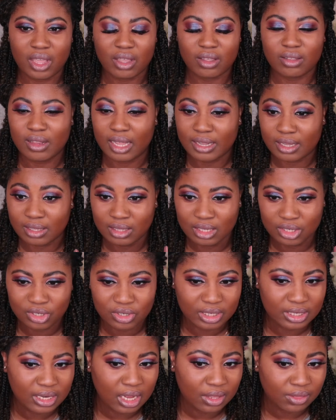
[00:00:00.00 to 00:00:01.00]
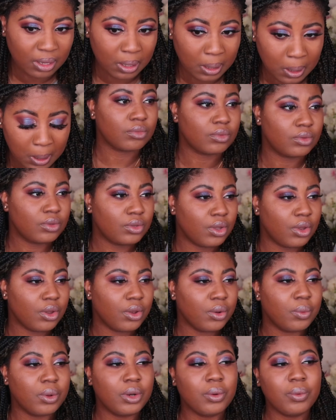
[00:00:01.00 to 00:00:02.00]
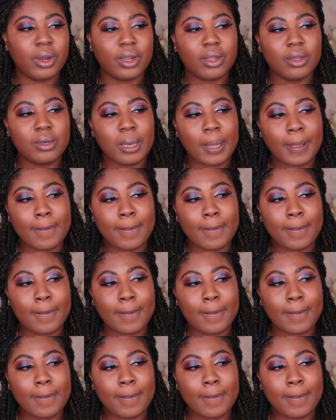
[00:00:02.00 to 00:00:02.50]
like literally nothing. So what do you reckon?